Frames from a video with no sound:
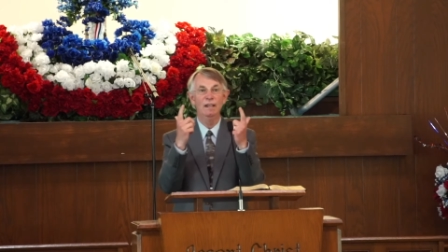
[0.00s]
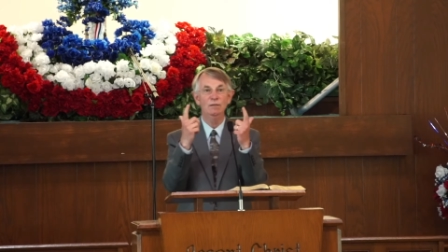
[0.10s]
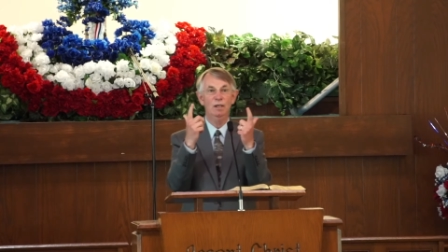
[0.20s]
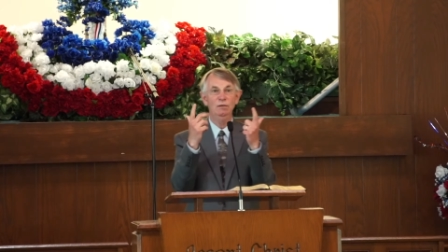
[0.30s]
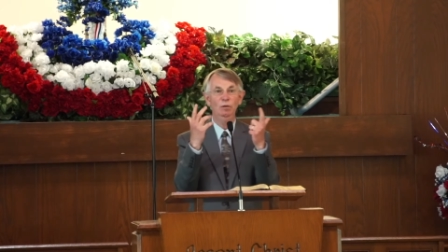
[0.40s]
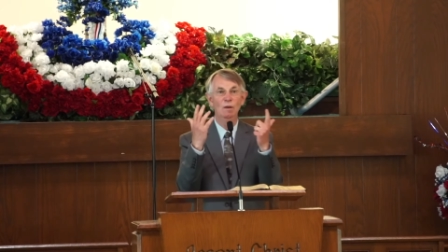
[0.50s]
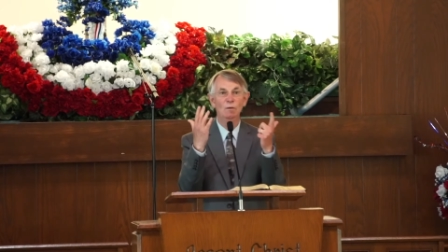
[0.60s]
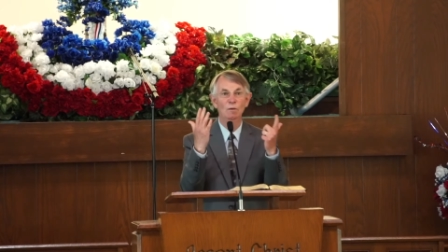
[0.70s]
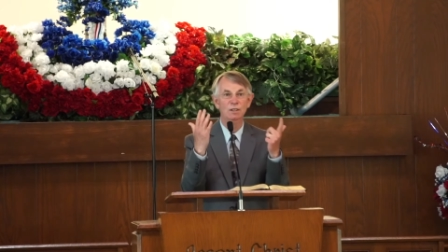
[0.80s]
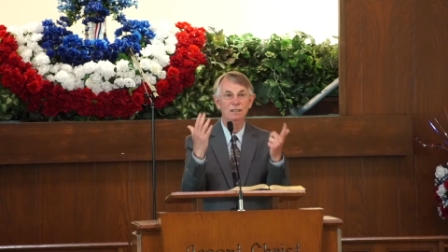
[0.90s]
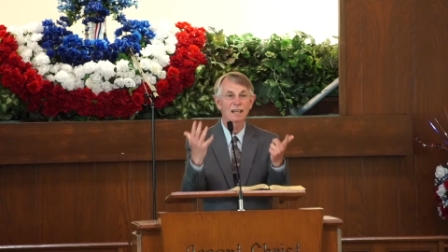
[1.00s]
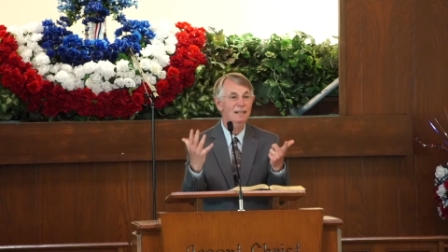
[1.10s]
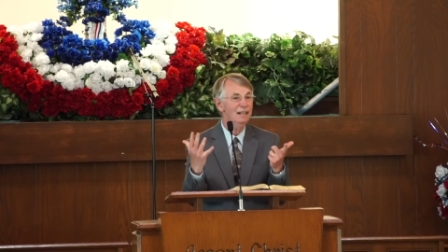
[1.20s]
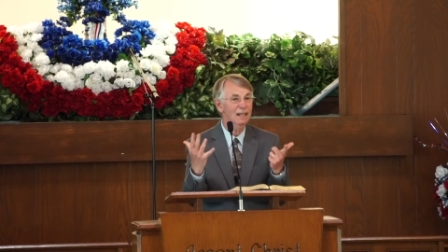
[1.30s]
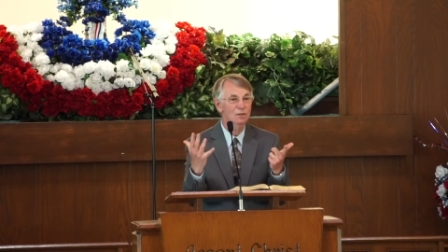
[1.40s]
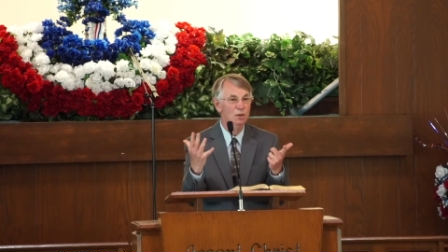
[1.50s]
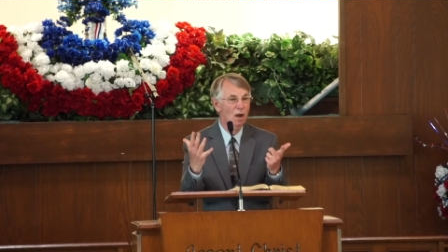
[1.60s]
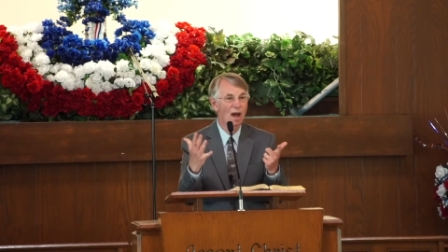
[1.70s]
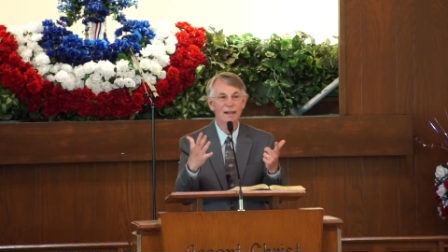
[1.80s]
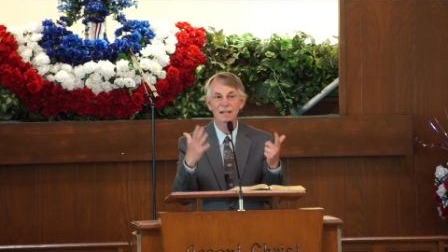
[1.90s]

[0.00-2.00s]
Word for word: he's, he's sinned against God,